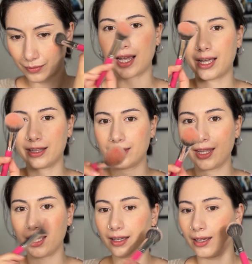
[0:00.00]
I
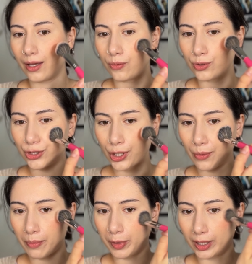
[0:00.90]
think it will show
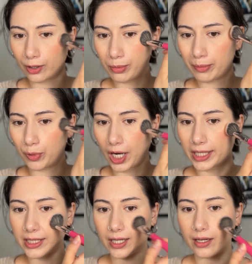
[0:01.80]
up a little bit
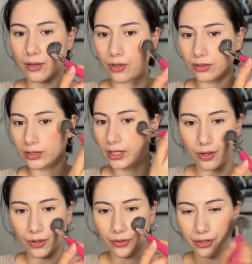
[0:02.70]
brighter
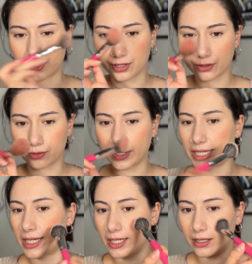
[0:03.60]
on the
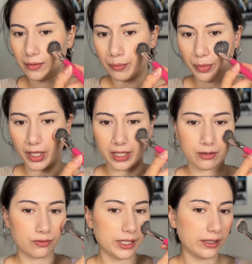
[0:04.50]
screen, but
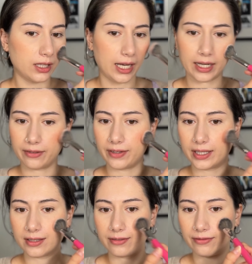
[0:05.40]
in real life
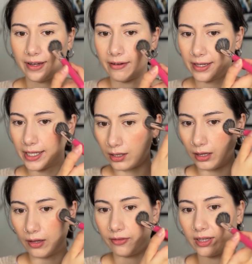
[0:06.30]
it's a very
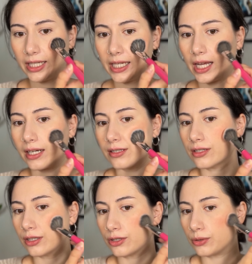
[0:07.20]
lovely and
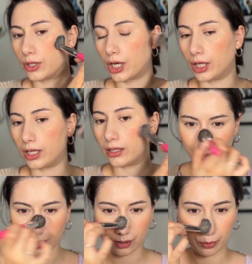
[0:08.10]
subtle color. A
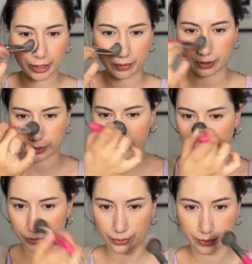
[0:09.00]
little bit on the
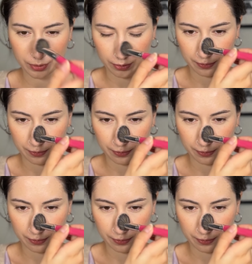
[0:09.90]
nose.